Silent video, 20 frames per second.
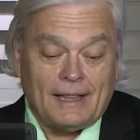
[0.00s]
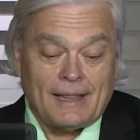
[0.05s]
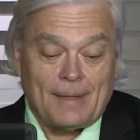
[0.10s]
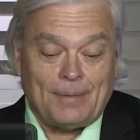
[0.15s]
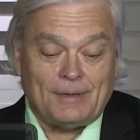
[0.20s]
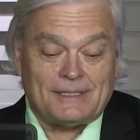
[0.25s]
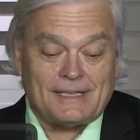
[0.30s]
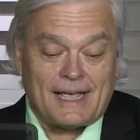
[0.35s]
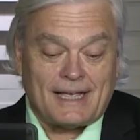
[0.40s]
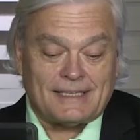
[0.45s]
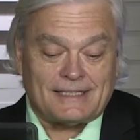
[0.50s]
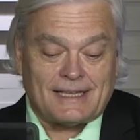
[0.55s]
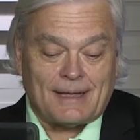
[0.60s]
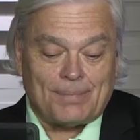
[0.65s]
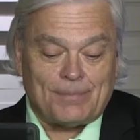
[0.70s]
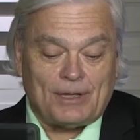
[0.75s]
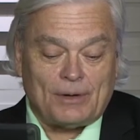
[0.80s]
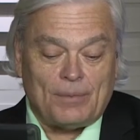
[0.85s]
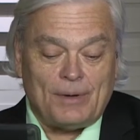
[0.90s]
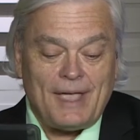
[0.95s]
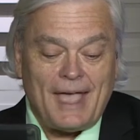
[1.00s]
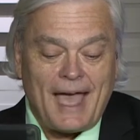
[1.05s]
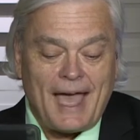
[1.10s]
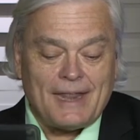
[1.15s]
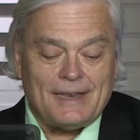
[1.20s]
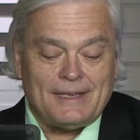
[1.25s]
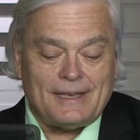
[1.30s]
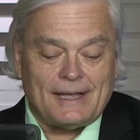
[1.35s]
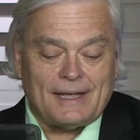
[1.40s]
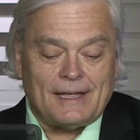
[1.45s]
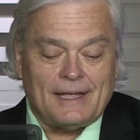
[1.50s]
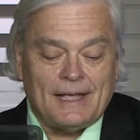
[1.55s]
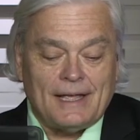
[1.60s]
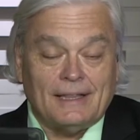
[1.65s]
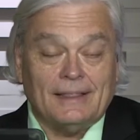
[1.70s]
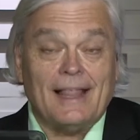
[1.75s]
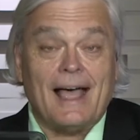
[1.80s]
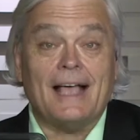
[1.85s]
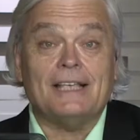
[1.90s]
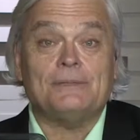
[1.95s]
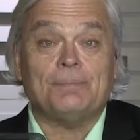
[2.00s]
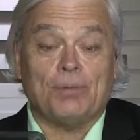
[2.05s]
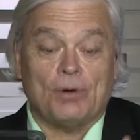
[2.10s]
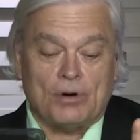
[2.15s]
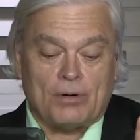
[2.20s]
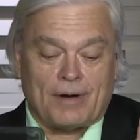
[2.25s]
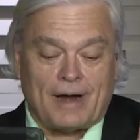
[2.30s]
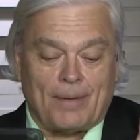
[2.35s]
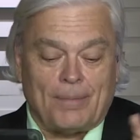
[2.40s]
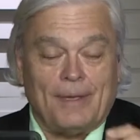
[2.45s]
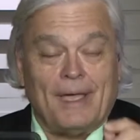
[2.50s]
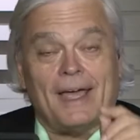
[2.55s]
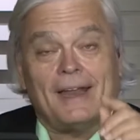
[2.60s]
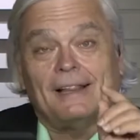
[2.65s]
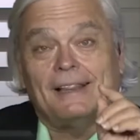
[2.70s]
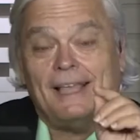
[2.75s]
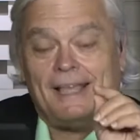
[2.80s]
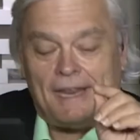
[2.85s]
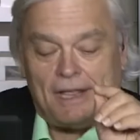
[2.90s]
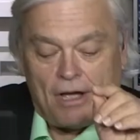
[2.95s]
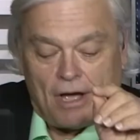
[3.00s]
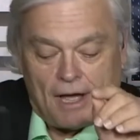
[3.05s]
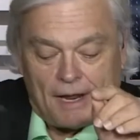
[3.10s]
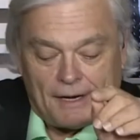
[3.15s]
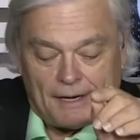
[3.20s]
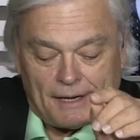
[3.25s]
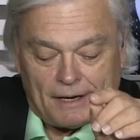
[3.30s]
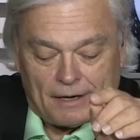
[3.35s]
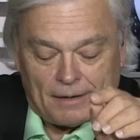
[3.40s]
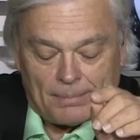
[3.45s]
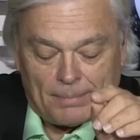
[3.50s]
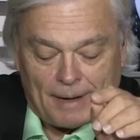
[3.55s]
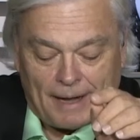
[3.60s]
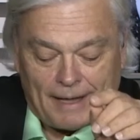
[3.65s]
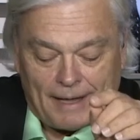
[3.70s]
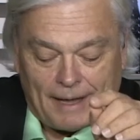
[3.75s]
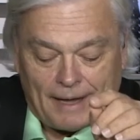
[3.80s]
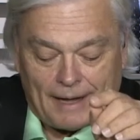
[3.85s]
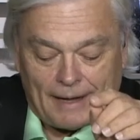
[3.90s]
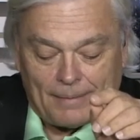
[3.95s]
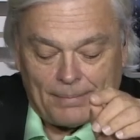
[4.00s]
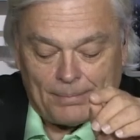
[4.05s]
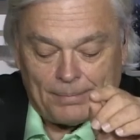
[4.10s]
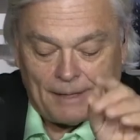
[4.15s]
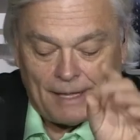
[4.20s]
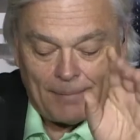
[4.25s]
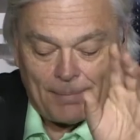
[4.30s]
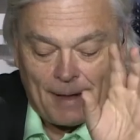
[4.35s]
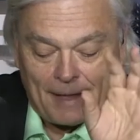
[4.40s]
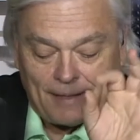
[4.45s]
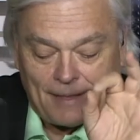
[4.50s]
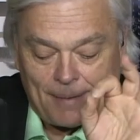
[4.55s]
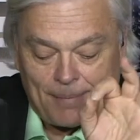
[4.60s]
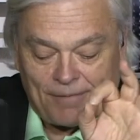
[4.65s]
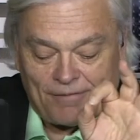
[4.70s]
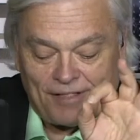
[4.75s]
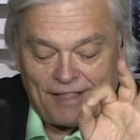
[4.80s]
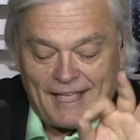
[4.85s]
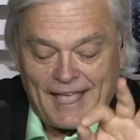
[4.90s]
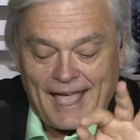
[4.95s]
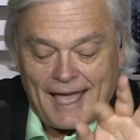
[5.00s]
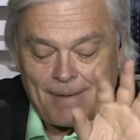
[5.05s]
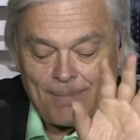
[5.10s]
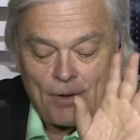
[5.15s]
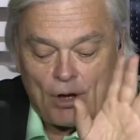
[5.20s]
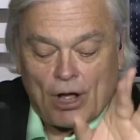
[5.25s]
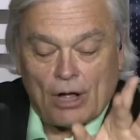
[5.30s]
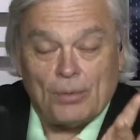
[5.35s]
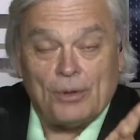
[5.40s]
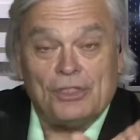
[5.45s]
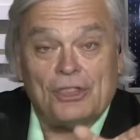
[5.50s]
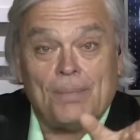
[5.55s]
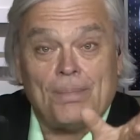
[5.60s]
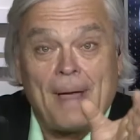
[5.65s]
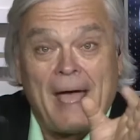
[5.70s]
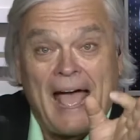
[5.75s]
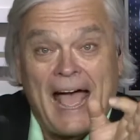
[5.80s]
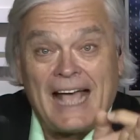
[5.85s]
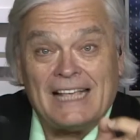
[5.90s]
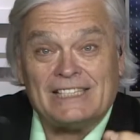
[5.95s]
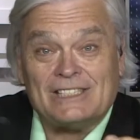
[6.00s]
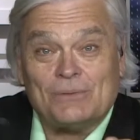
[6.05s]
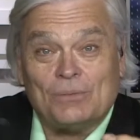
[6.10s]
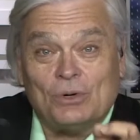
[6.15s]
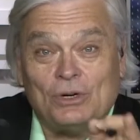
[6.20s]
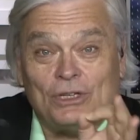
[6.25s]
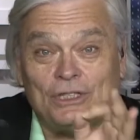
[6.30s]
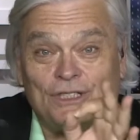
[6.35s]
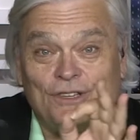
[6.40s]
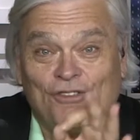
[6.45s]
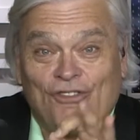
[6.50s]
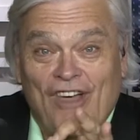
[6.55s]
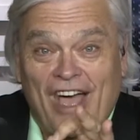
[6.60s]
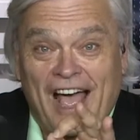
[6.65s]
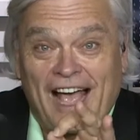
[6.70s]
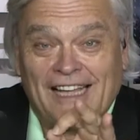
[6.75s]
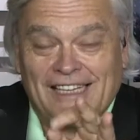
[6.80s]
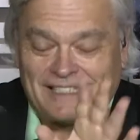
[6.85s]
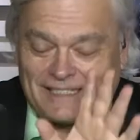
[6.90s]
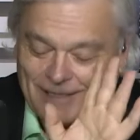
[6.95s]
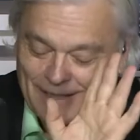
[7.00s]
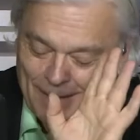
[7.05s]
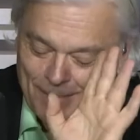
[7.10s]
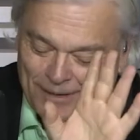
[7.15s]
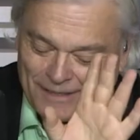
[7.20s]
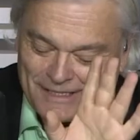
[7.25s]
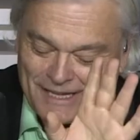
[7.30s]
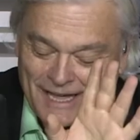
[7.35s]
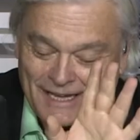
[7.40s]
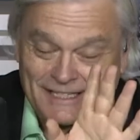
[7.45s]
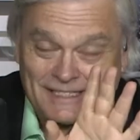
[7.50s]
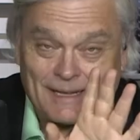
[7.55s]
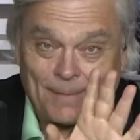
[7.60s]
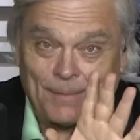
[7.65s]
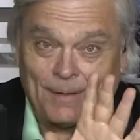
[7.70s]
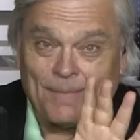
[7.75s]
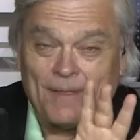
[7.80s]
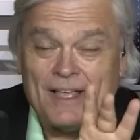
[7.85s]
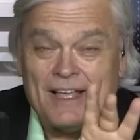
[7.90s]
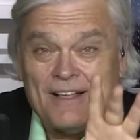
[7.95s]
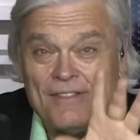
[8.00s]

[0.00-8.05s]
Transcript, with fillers: Let me tell you something. We had uh, last program, we had a lady on here by uh, by the name of Leanne Ball with the passwords fast. And let me tell you something.